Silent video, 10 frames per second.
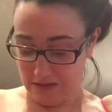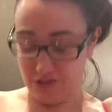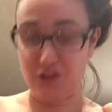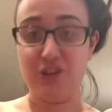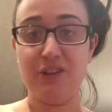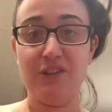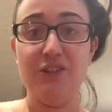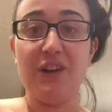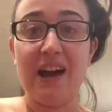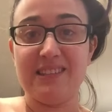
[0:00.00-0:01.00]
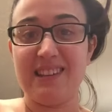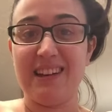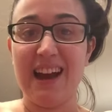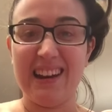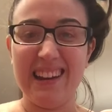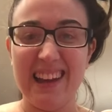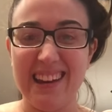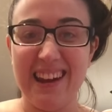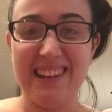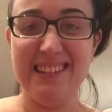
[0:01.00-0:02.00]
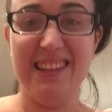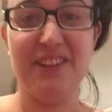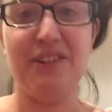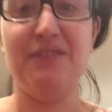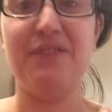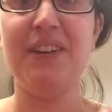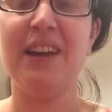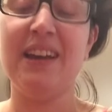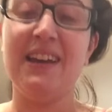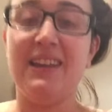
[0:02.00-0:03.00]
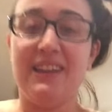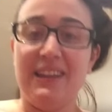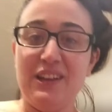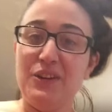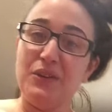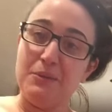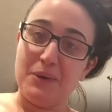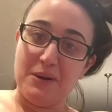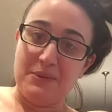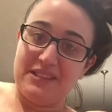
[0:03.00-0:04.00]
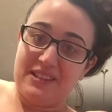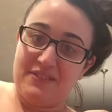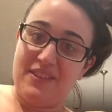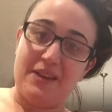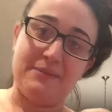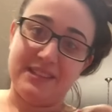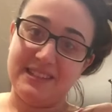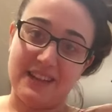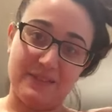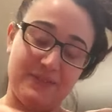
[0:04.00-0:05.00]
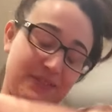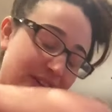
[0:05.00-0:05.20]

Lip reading: So you guys can kind of get an idea of, the purpose of them and stuff.